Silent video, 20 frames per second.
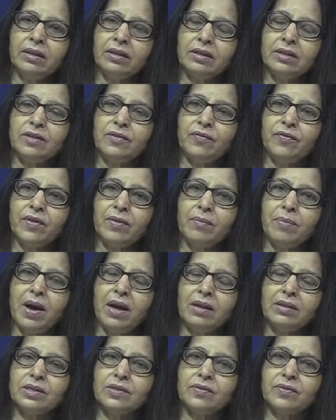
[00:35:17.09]
the different
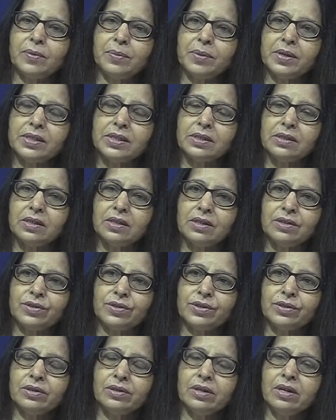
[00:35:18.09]
parts of a
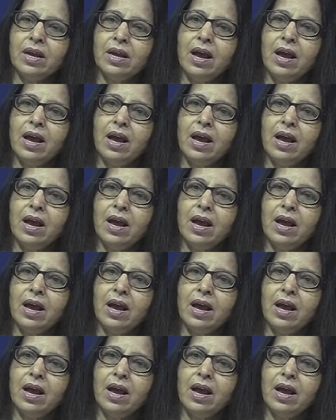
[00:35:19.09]
presentation,